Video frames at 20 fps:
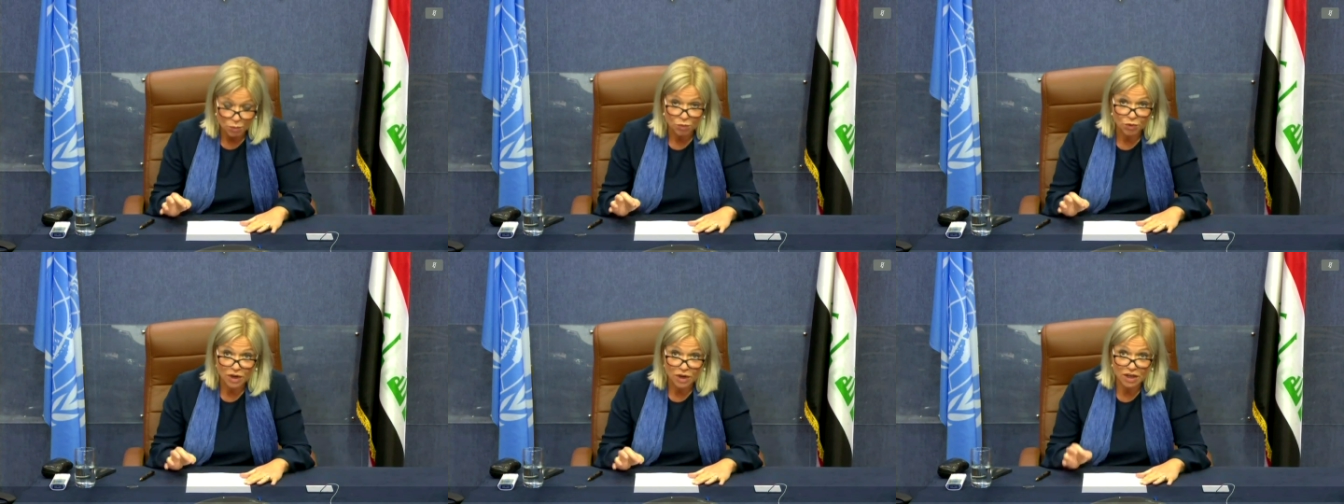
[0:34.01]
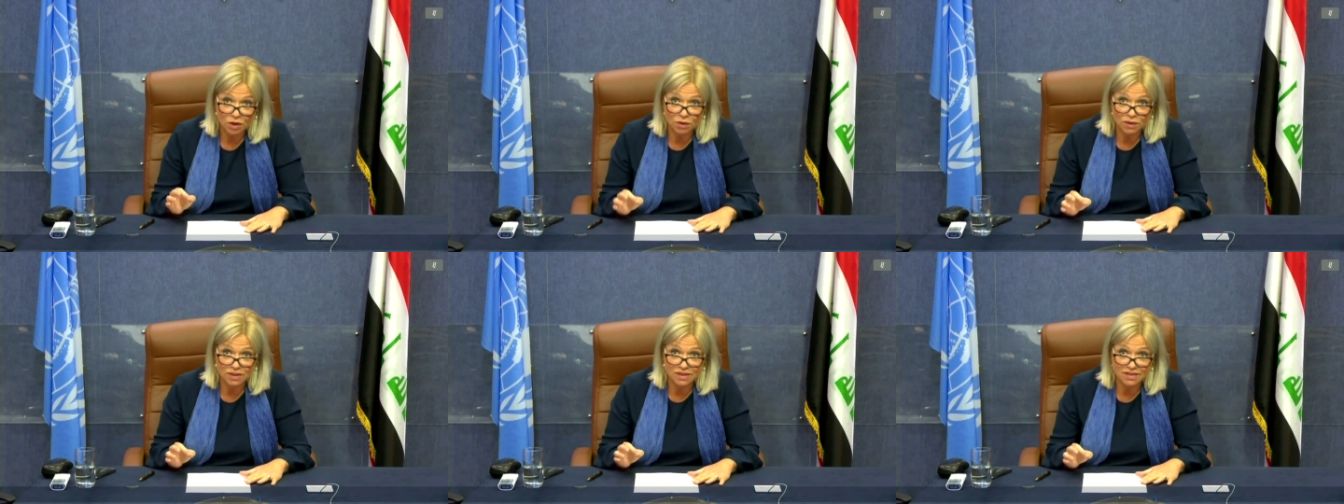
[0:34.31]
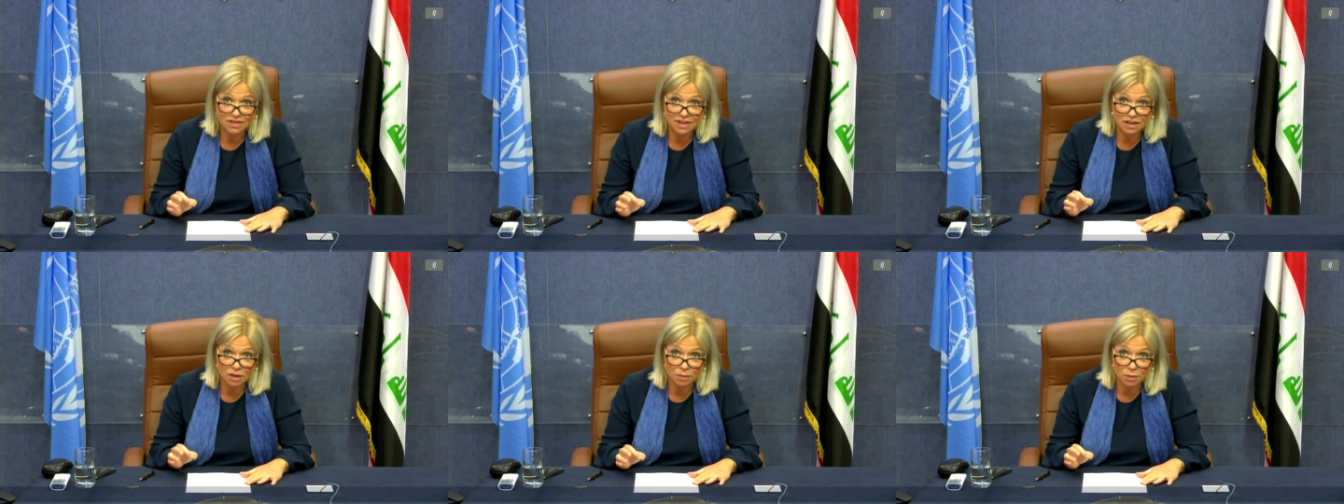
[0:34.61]

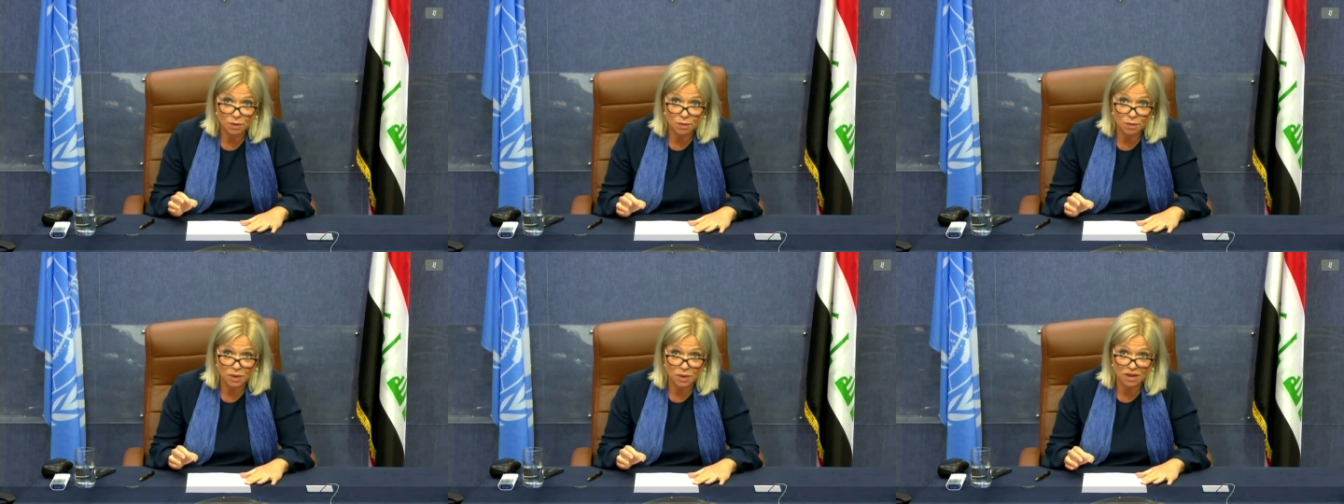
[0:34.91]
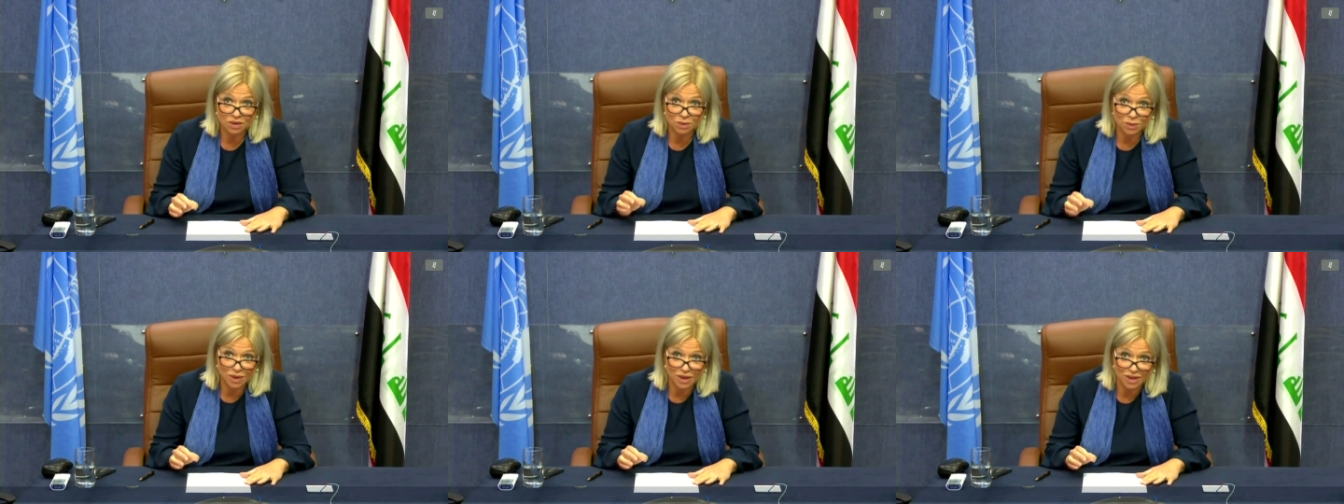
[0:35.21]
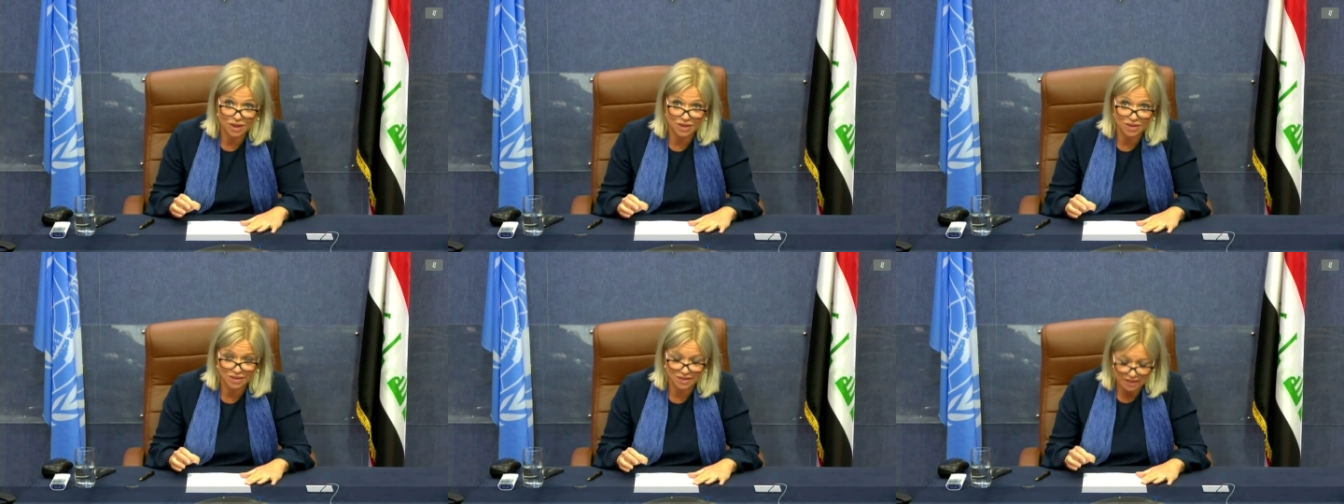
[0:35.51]
priority number one
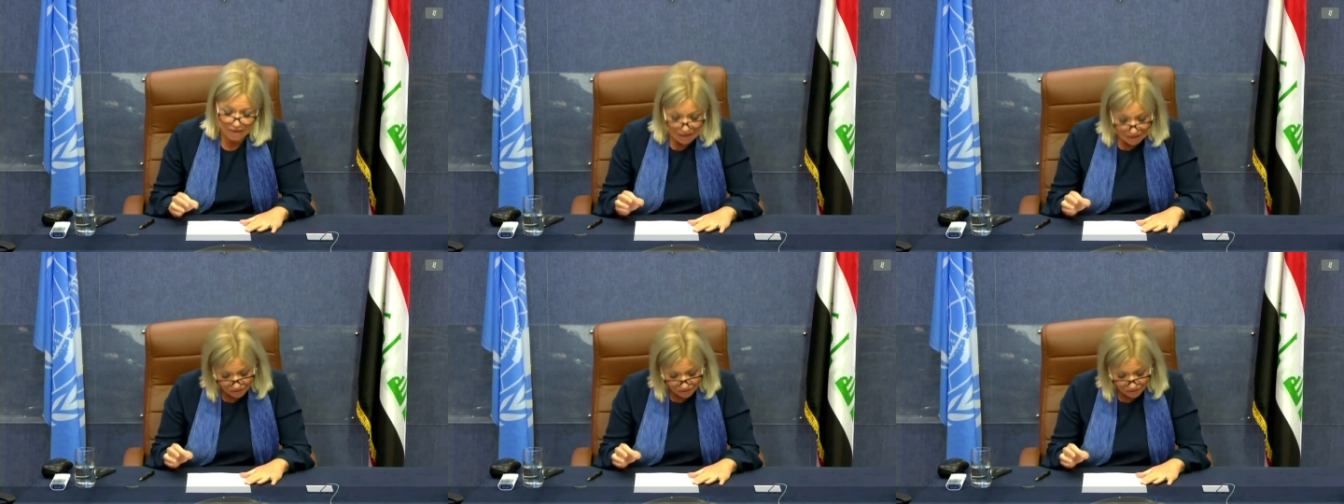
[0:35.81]
was